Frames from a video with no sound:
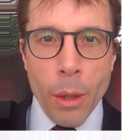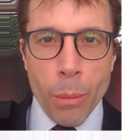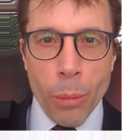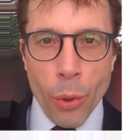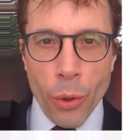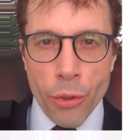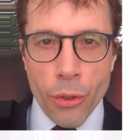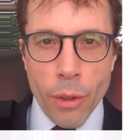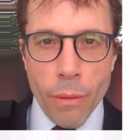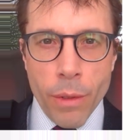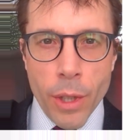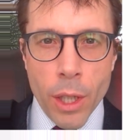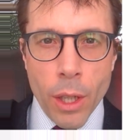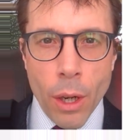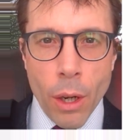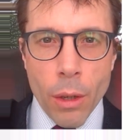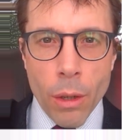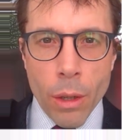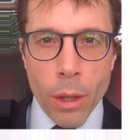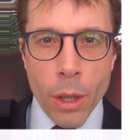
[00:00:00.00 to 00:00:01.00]
Pause the
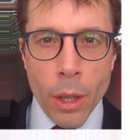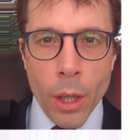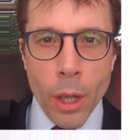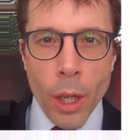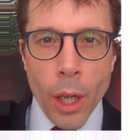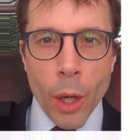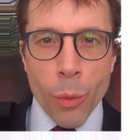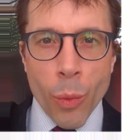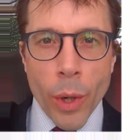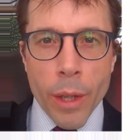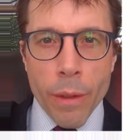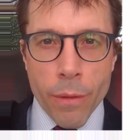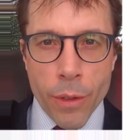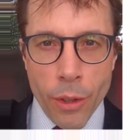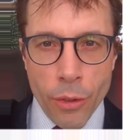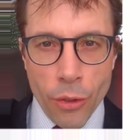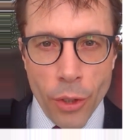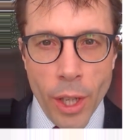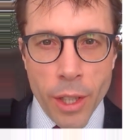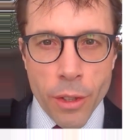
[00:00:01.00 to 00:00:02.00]
video, and when you've
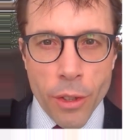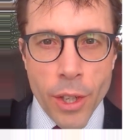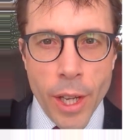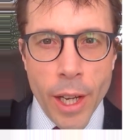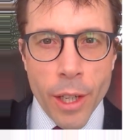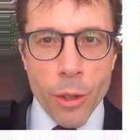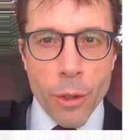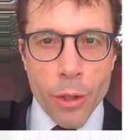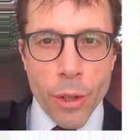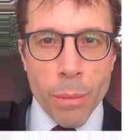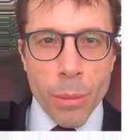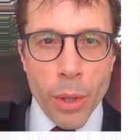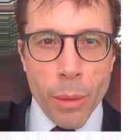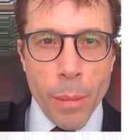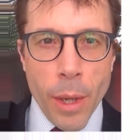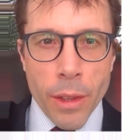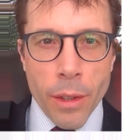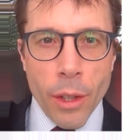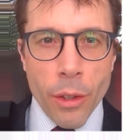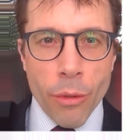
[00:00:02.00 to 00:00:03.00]
decided how you'd
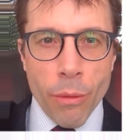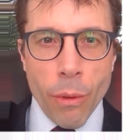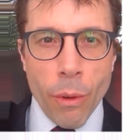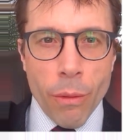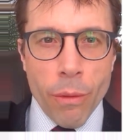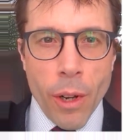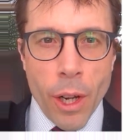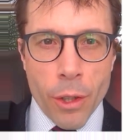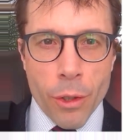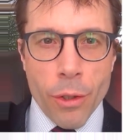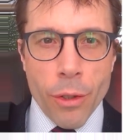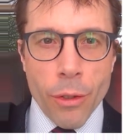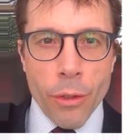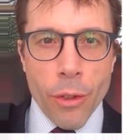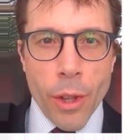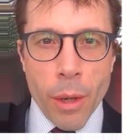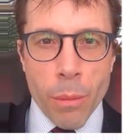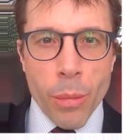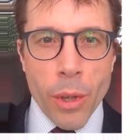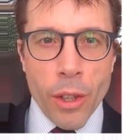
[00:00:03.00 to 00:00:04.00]
implement these four functions,
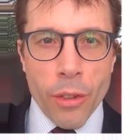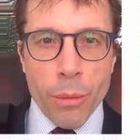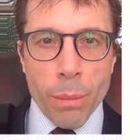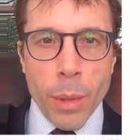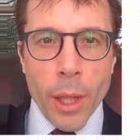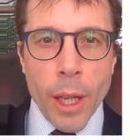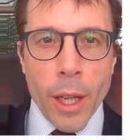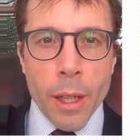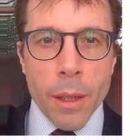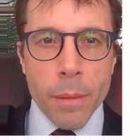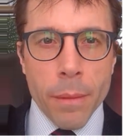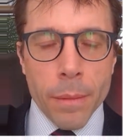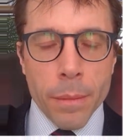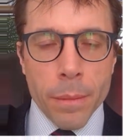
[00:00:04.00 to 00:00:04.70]
then press play.